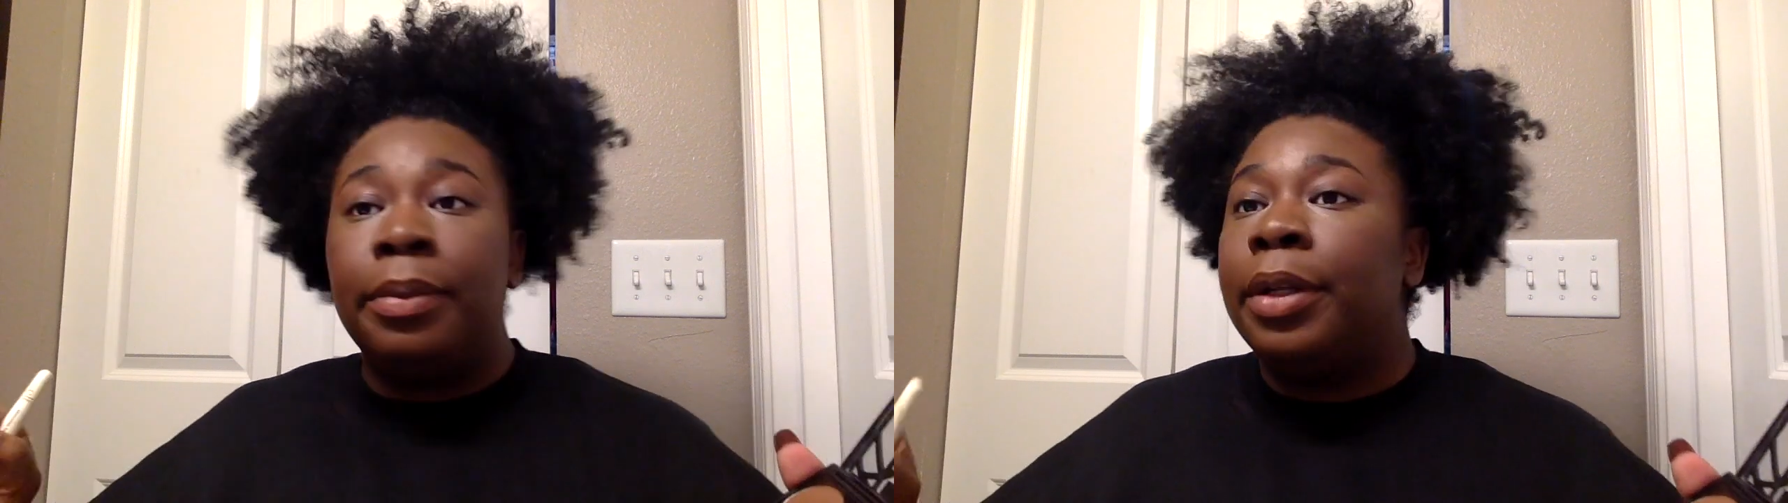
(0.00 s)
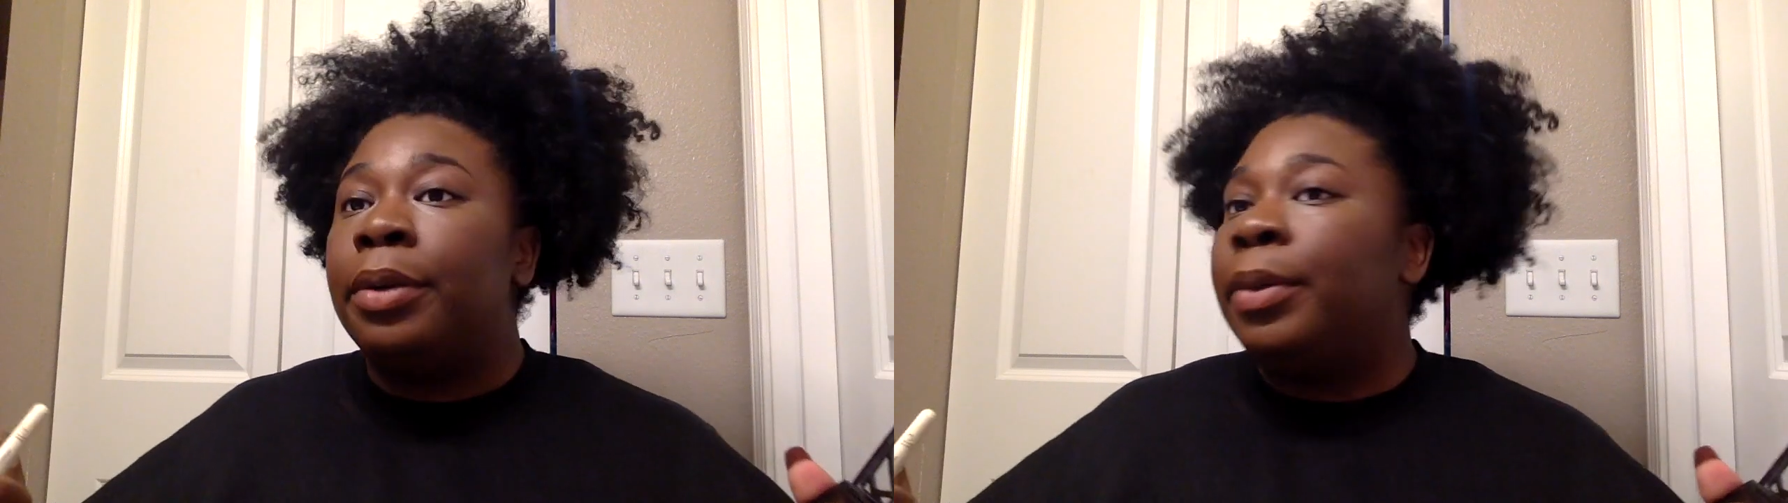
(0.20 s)

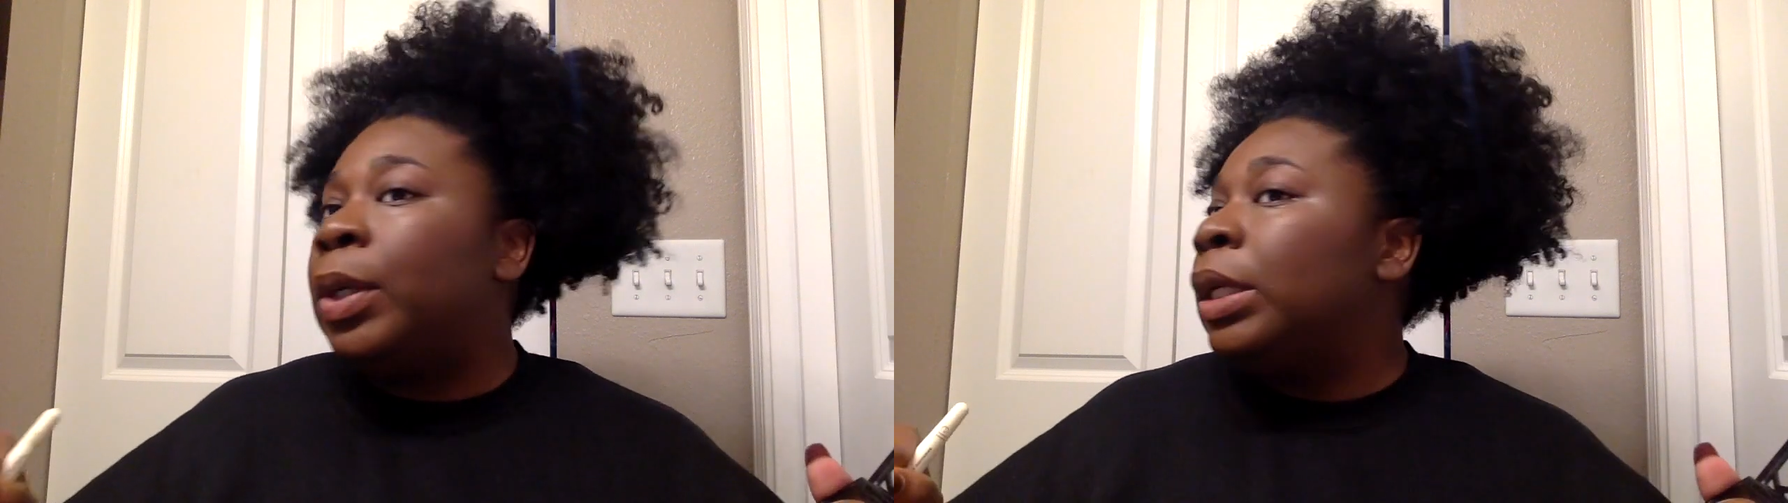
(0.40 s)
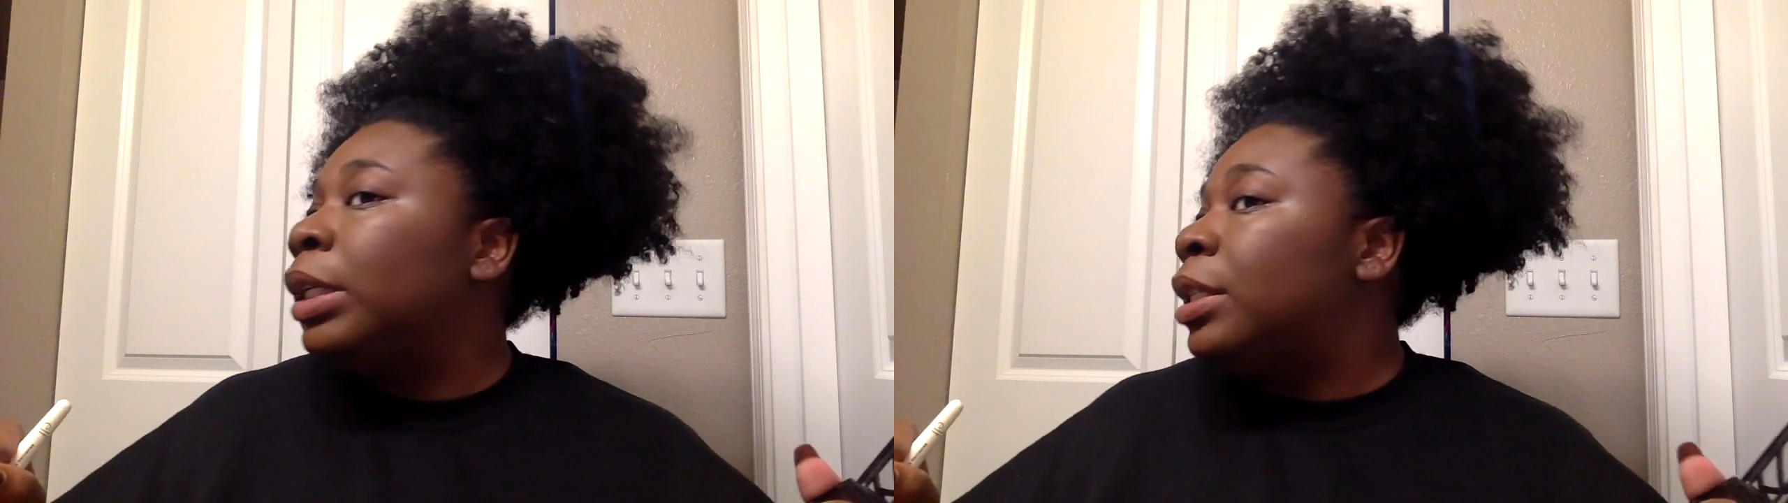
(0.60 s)
little
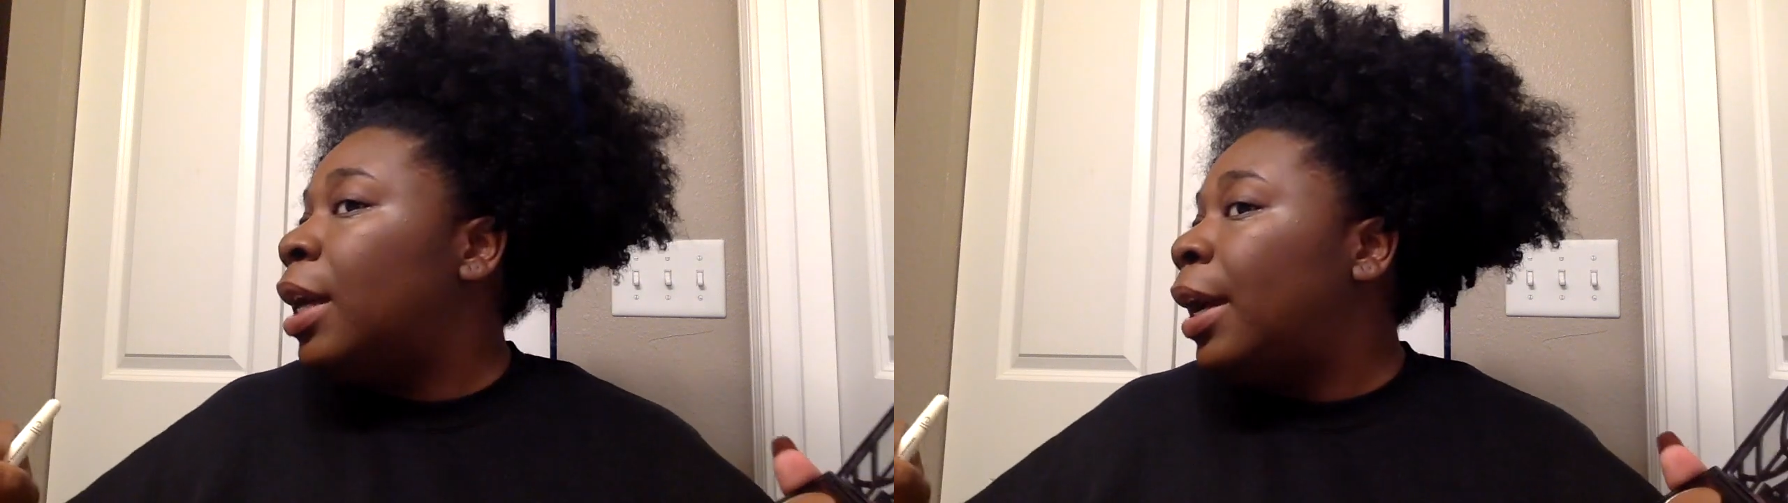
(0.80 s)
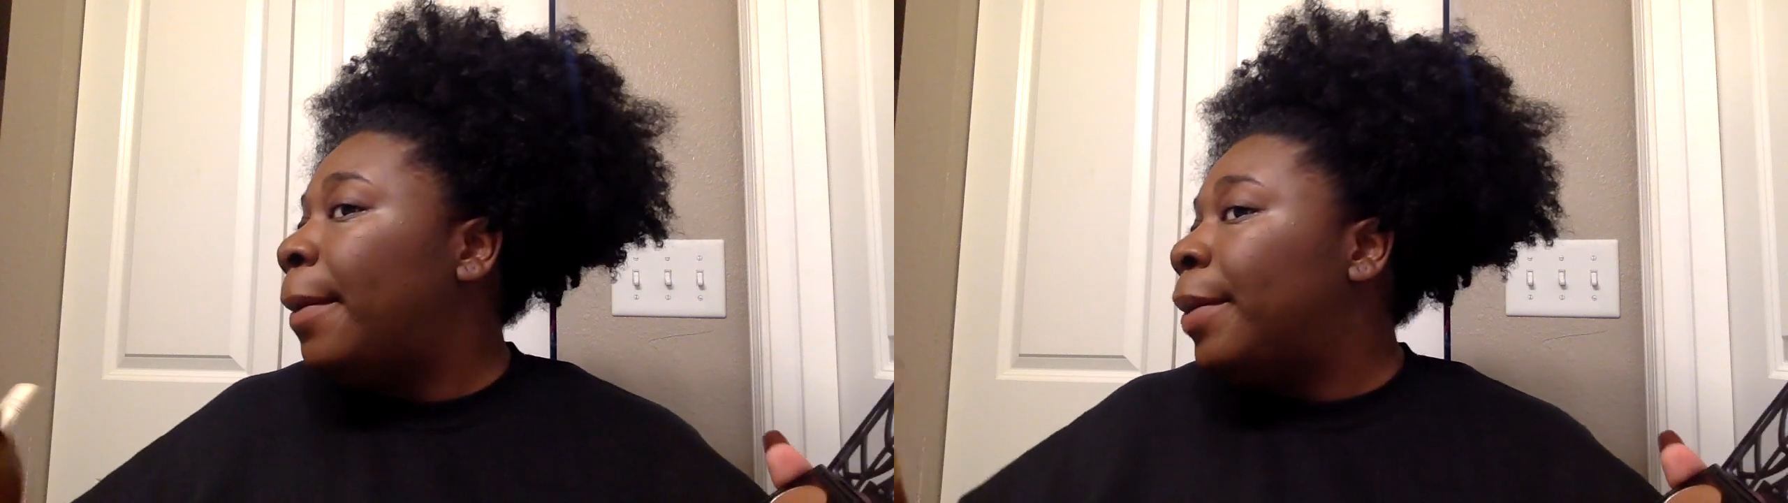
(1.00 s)
more on this
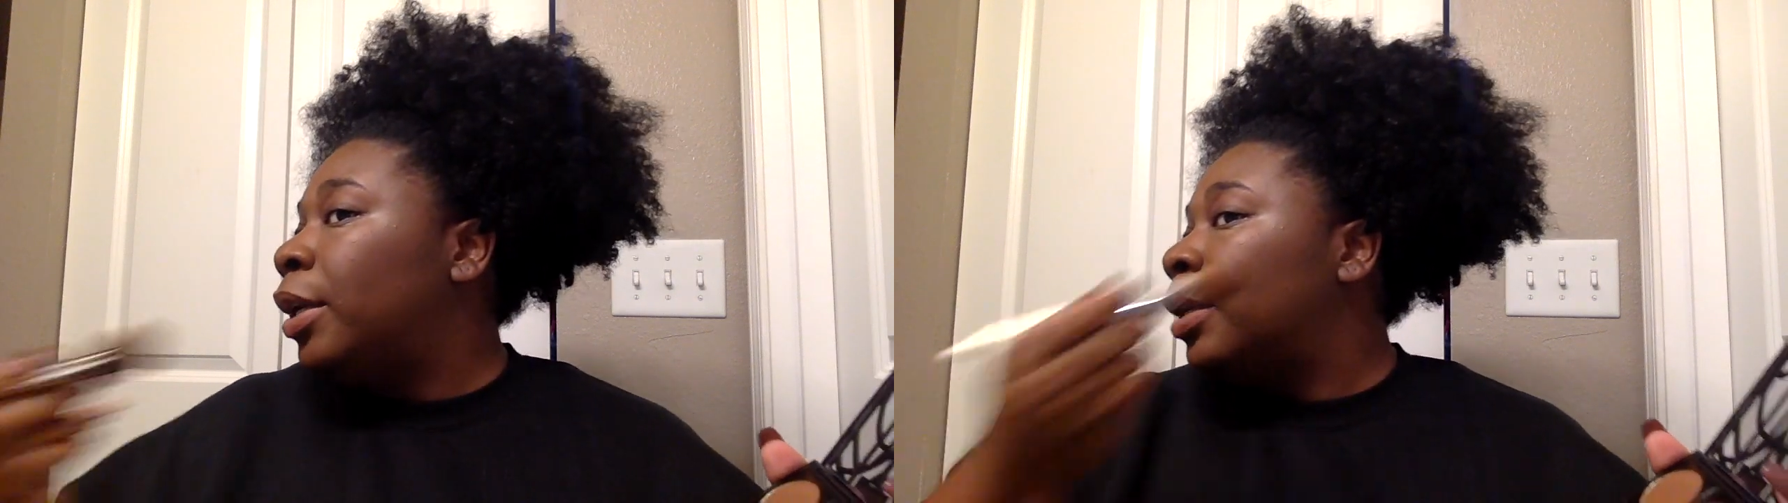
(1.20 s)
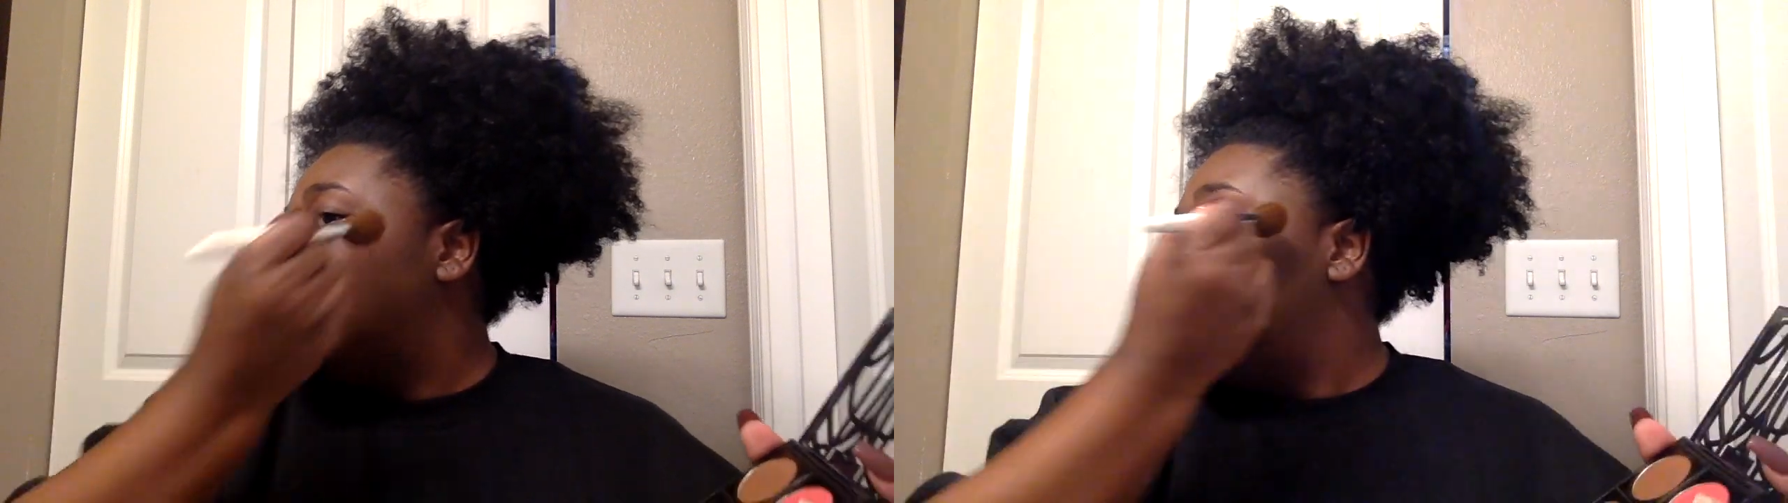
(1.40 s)
side, but